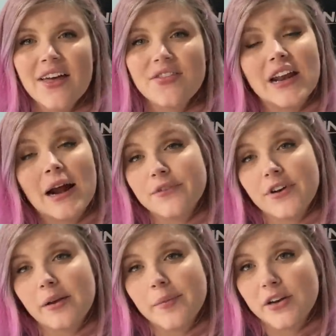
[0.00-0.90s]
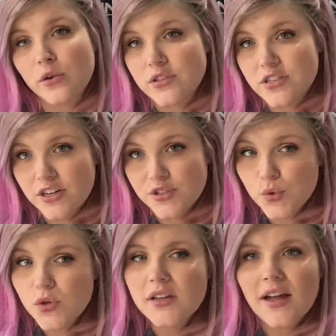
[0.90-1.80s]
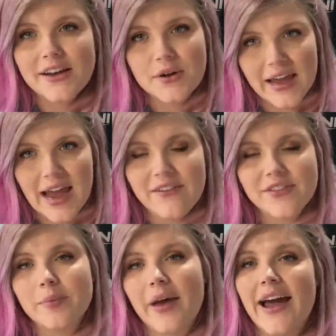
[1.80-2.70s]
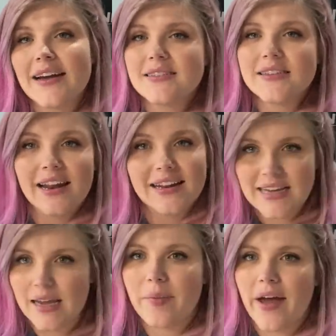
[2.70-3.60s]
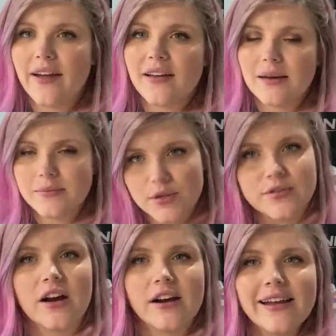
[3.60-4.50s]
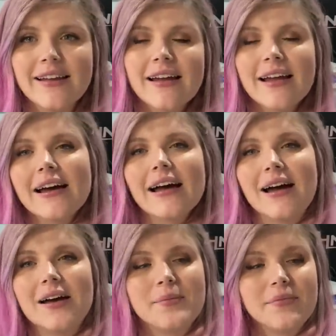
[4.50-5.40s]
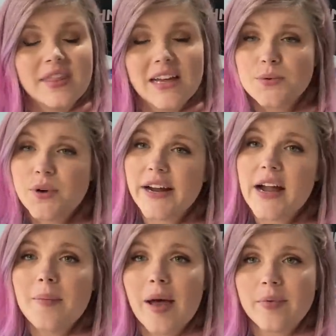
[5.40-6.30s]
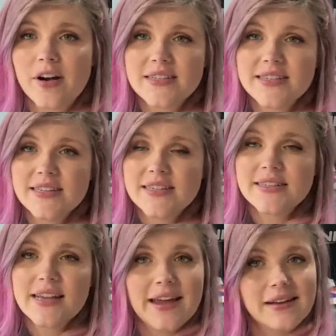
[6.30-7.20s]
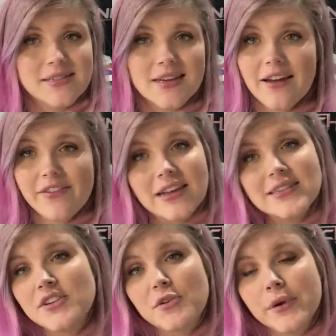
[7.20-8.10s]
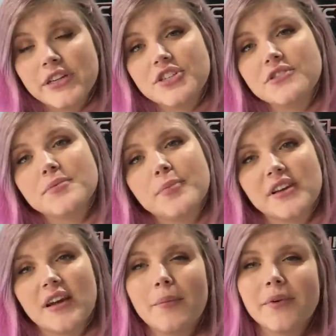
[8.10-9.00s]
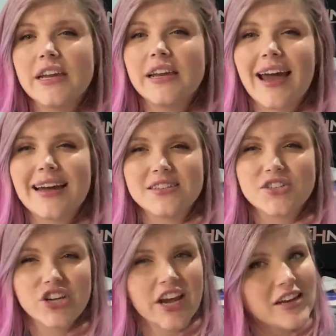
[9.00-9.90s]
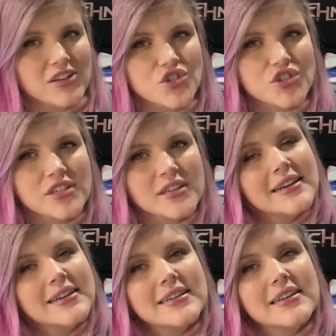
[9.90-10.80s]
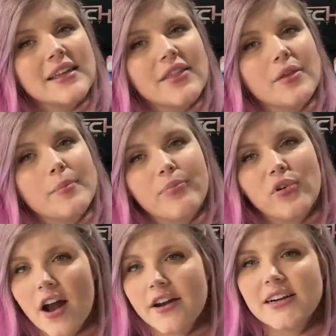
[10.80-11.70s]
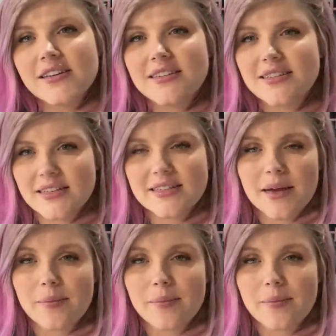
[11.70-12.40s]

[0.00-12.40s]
that I would recommend Gold Star Tool. I know I have in the past and I take it back. I'm so sorry. That's where I got my presses and I've had zero issues, but the company has changed the product since I